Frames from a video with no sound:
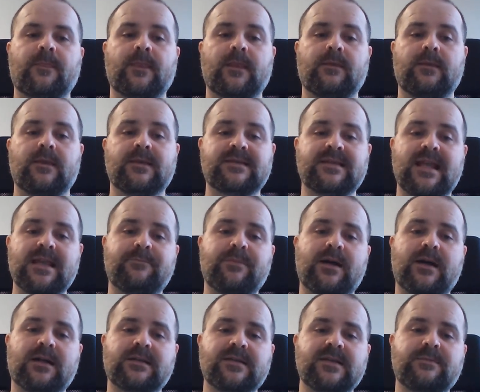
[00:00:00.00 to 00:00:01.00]
The same
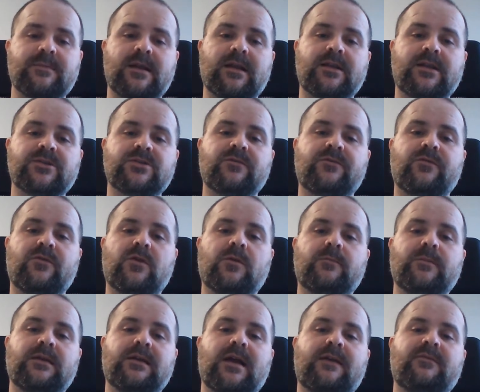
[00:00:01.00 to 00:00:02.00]
parties managed to
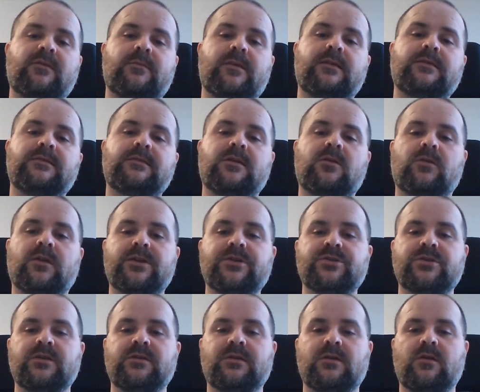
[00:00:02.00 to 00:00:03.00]
form a government
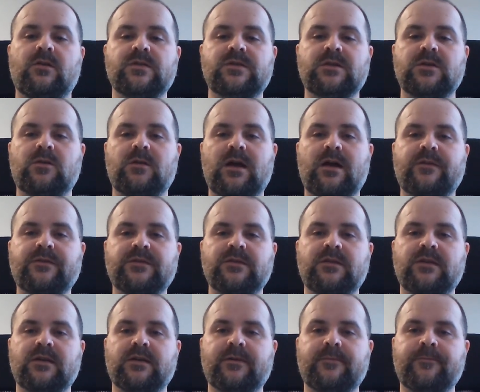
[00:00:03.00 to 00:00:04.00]
coalition also after
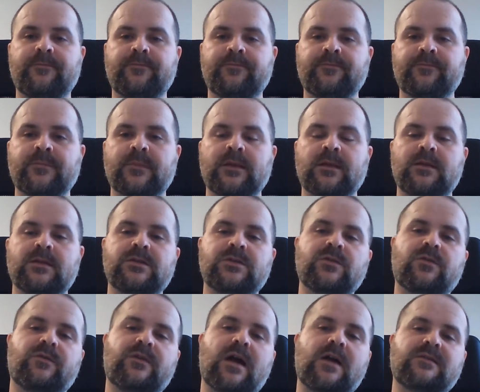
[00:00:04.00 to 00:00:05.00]
the
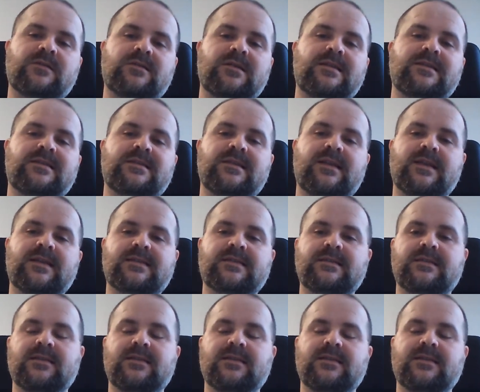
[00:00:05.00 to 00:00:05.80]
2006